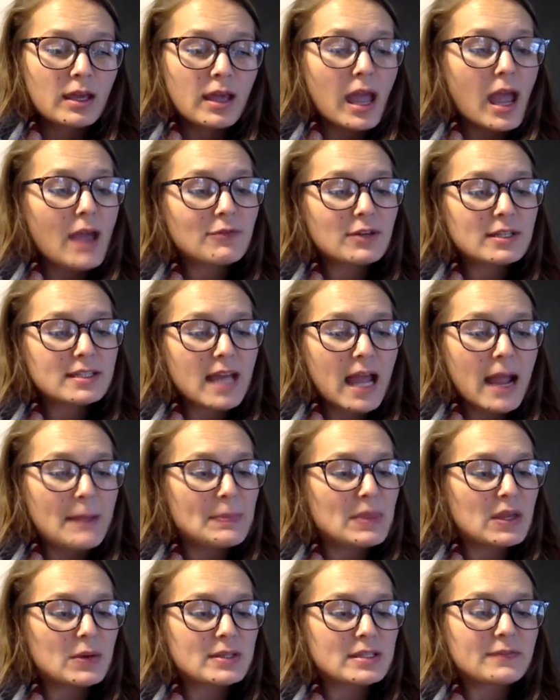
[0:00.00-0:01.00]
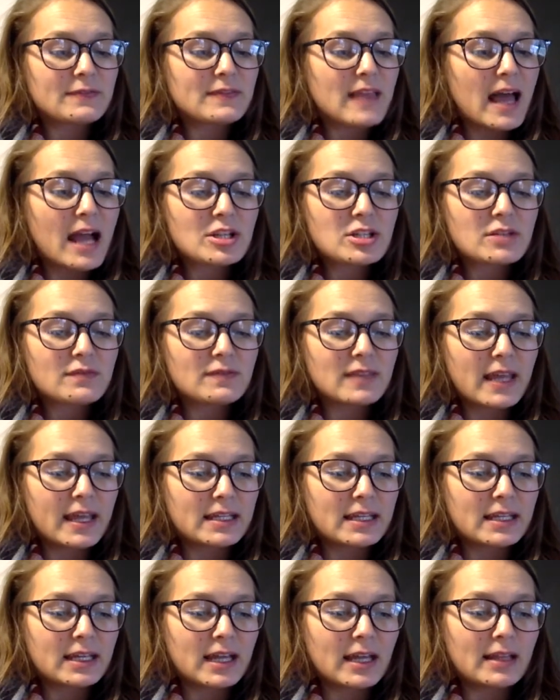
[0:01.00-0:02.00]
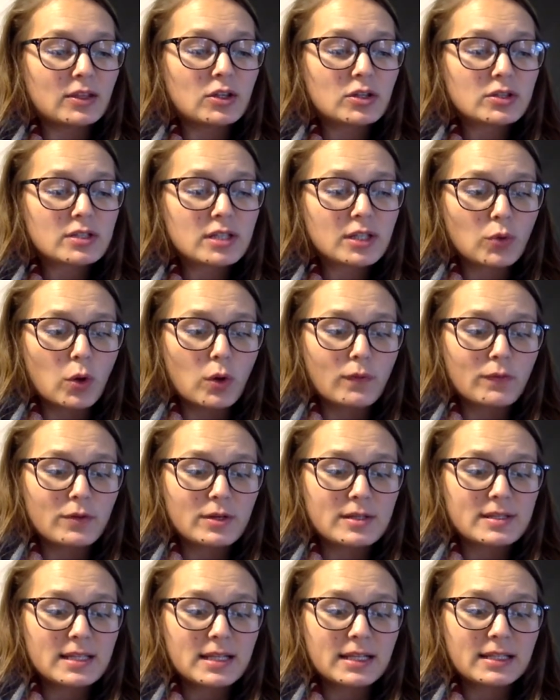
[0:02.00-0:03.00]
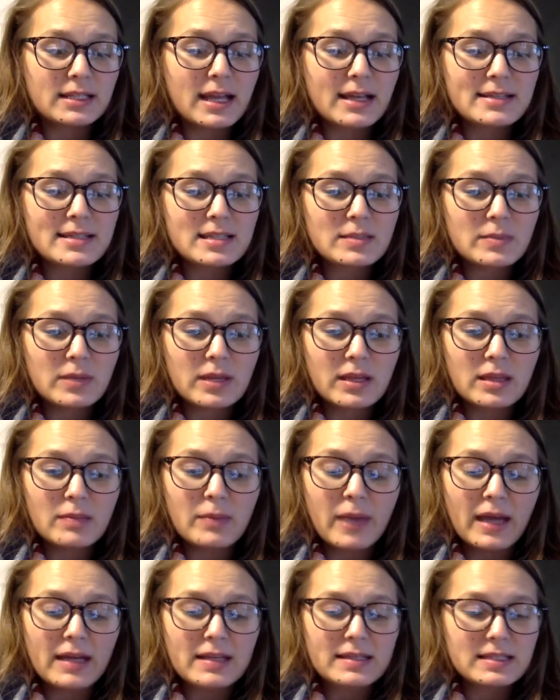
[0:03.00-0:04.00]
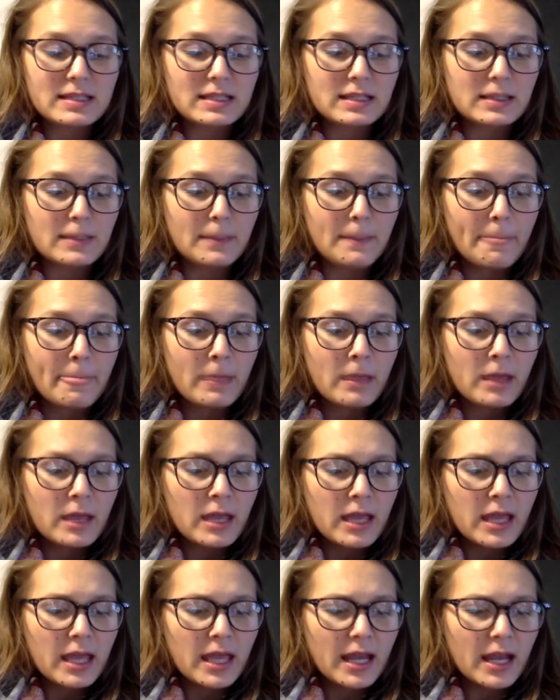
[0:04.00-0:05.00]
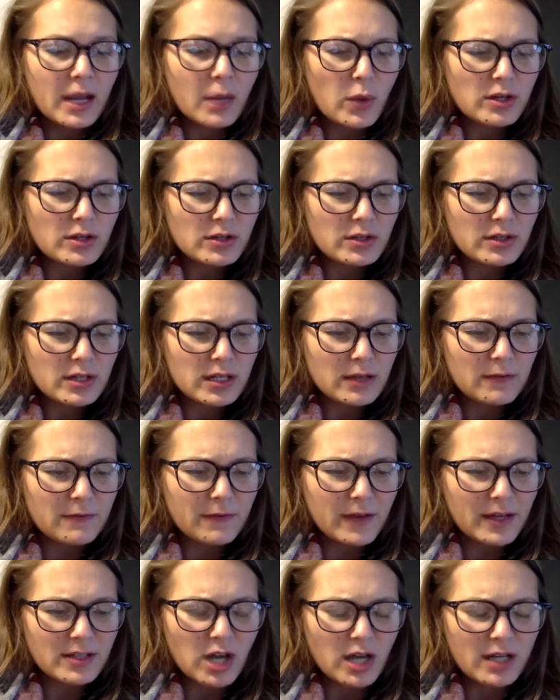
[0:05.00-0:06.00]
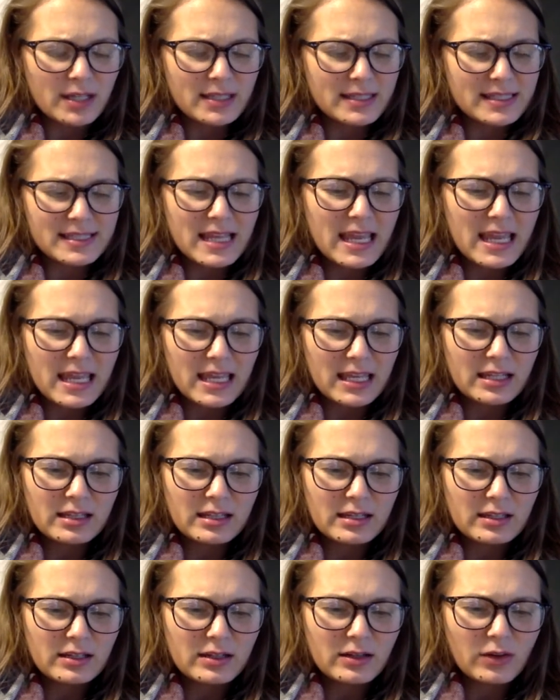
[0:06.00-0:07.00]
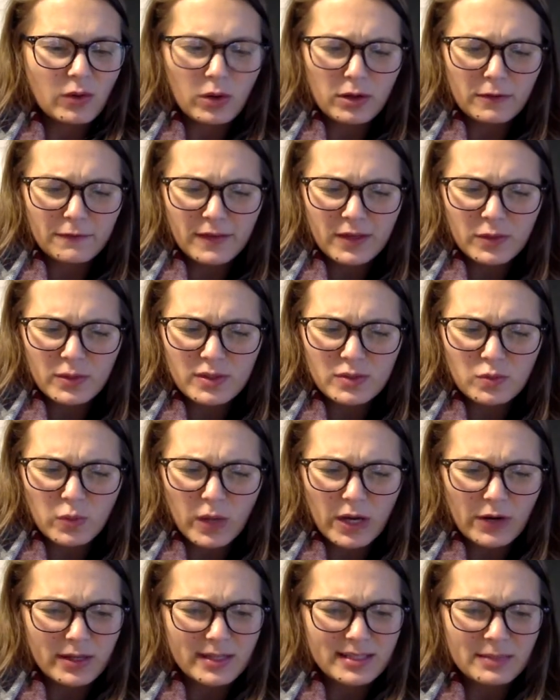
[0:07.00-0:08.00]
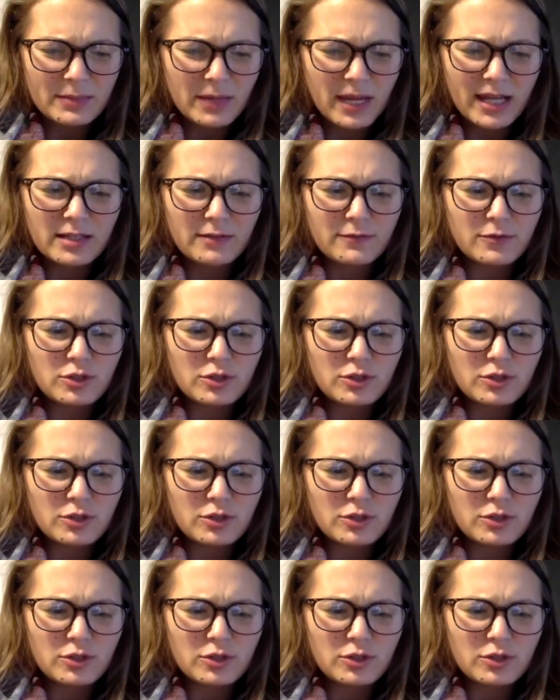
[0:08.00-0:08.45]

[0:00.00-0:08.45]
Every time there was a flash of lightning, I looked at Grover sitting next to me in the back seat, and I wondered if I'd gone insane, or if he was wearing some kind of